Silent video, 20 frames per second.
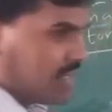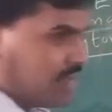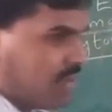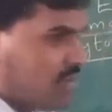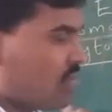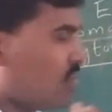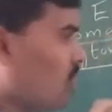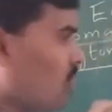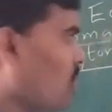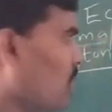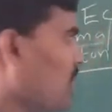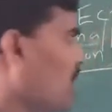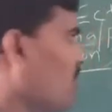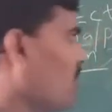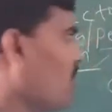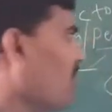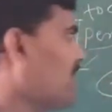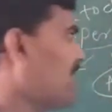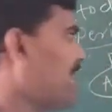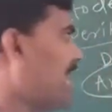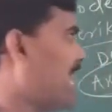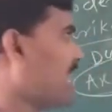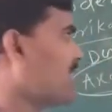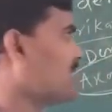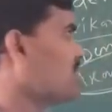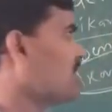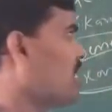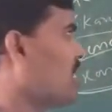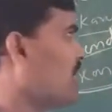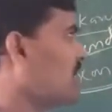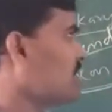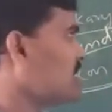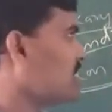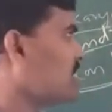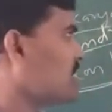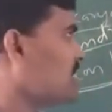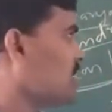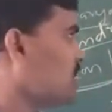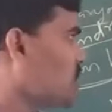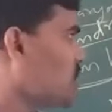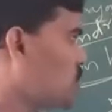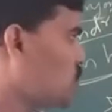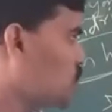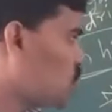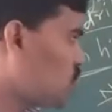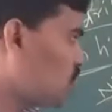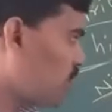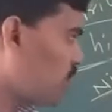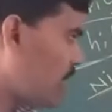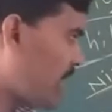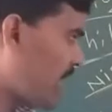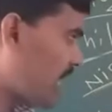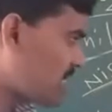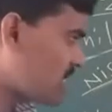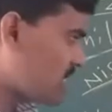Only one axons, tube-like